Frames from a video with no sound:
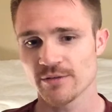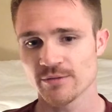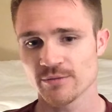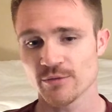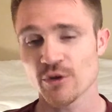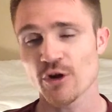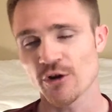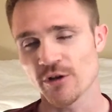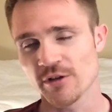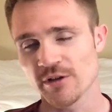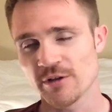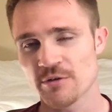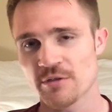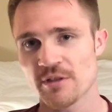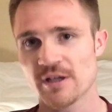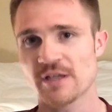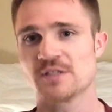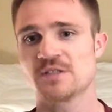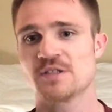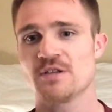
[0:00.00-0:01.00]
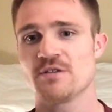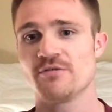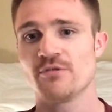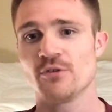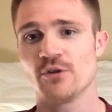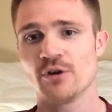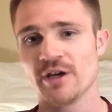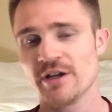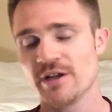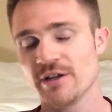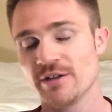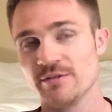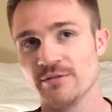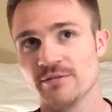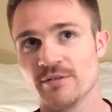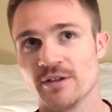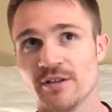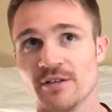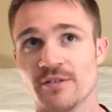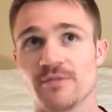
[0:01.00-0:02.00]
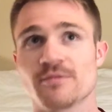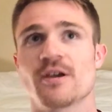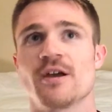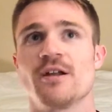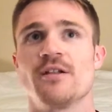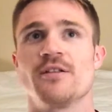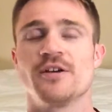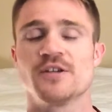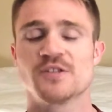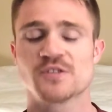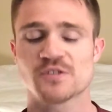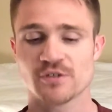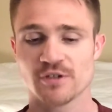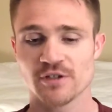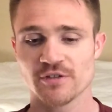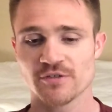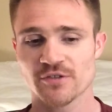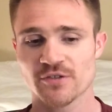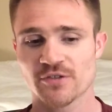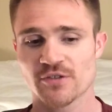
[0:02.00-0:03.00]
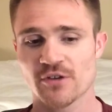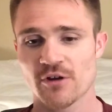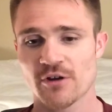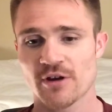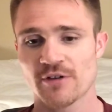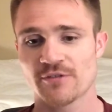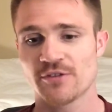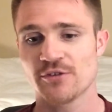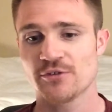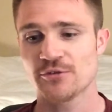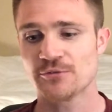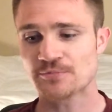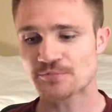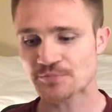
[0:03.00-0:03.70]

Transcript: currently with Legacy of the Void and kind of the history of StarCraft 2.